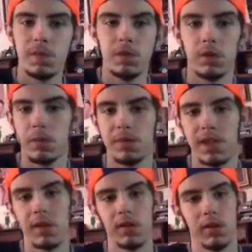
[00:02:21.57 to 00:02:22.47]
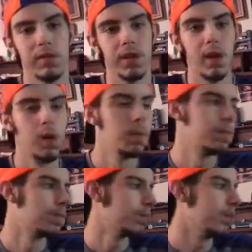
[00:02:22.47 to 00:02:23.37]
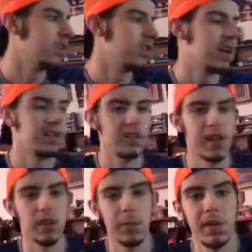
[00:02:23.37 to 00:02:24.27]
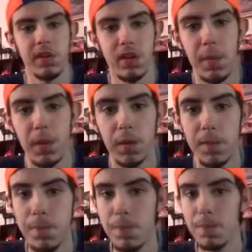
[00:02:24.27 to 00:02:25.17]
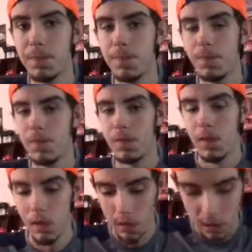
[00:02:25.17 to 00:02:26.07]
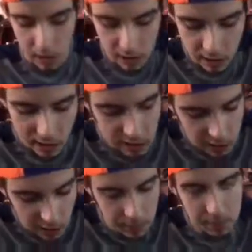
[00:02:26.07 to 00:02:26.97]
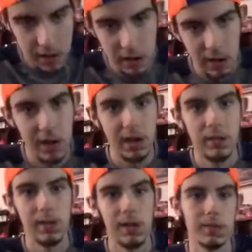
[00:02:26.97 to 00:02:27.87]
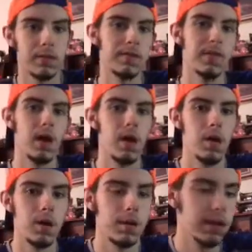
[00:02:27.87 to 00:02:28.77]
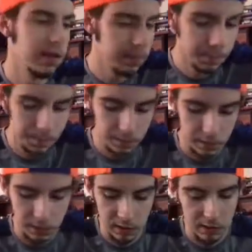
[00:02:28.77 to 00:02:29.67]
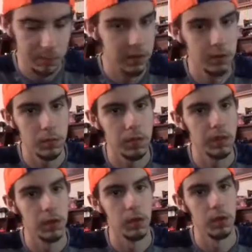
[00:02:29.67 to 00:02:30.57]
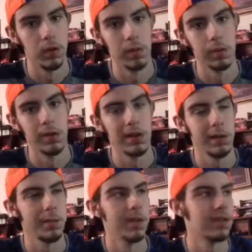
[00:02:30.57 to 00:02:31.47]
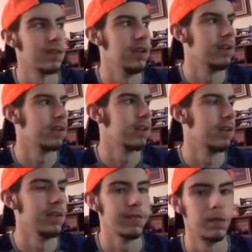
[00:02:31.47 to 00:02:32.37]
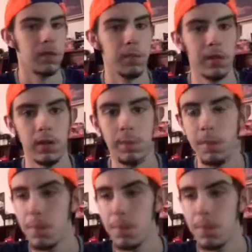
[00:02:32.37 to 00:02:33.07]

This one comes down during the fall. Which guys, this last week of summer, and I'm kind of like ready for fall already because I mean it's going to get colder. I'm already got my stuff ready for winter.